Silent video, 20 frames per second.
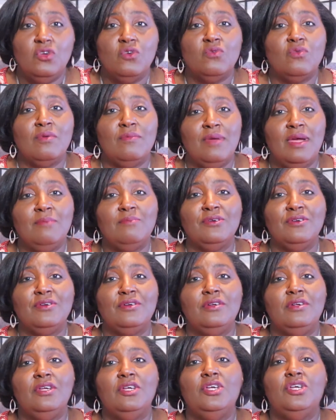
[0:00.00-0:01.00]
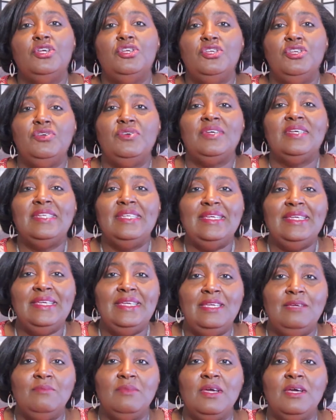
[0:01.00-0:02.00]
Remember, you can
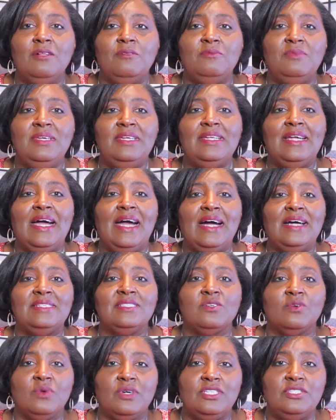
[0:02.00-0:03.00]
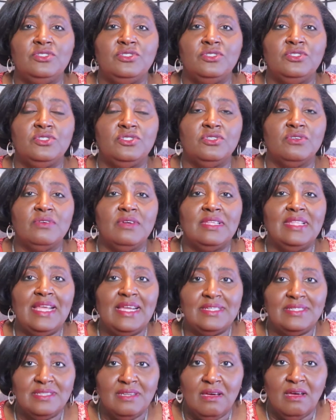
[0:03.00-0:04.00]
email me to ask questions during
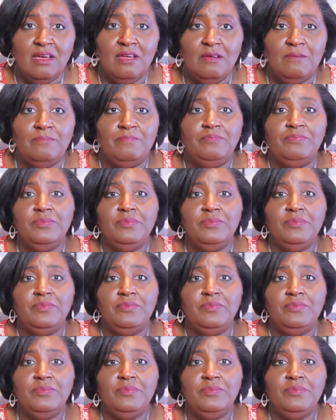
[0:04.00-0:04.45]
that time.